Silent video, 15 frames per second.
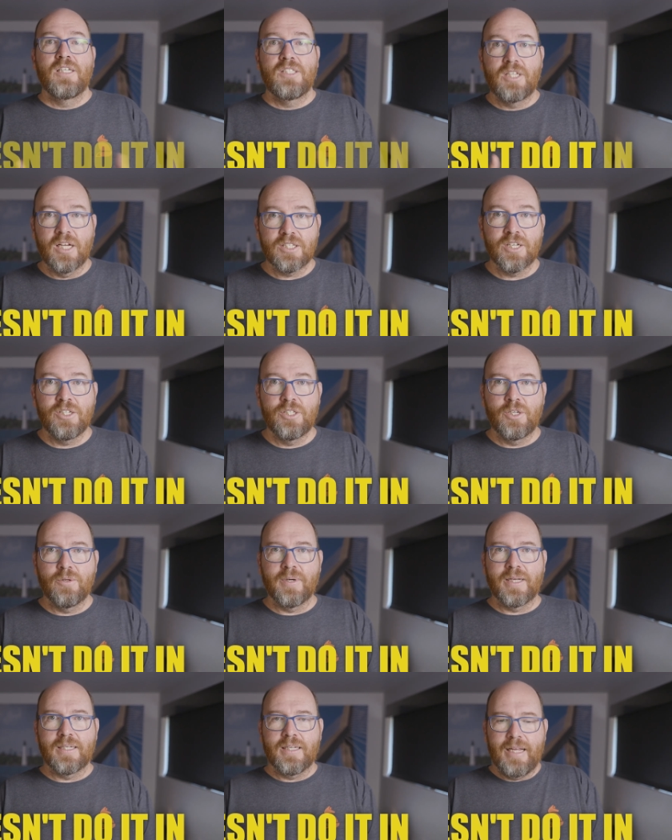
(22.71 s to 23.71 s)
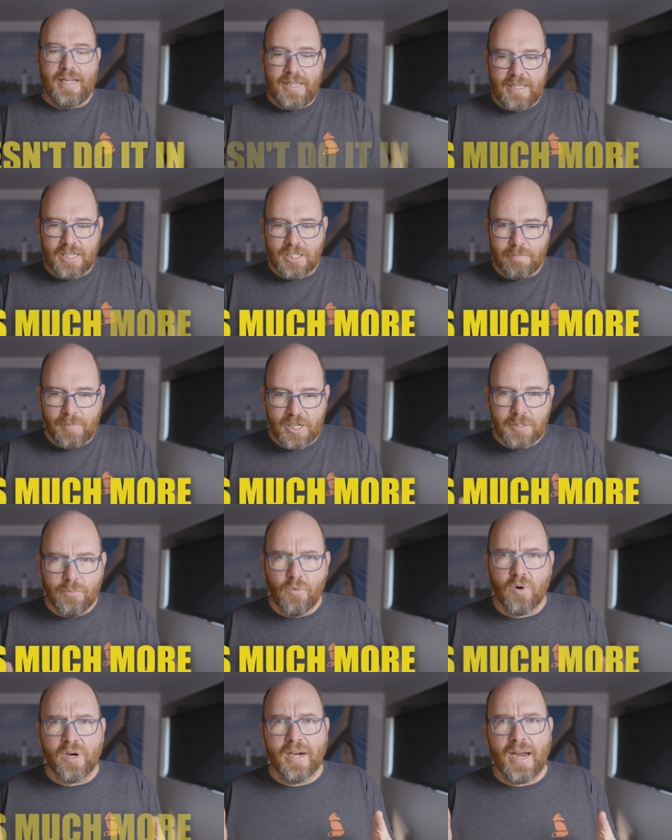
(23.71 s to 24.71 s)
doesn't do it in this much
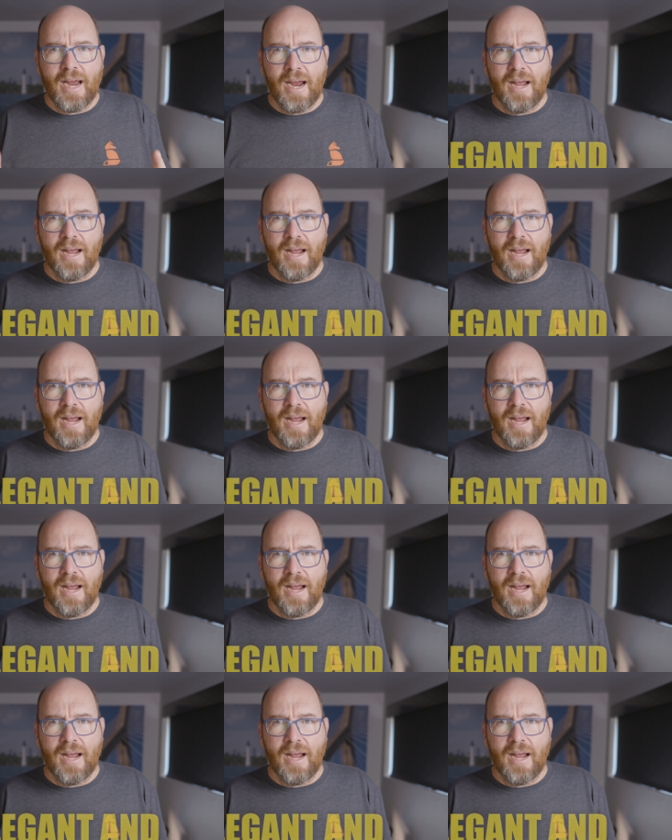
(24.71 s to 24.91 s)
more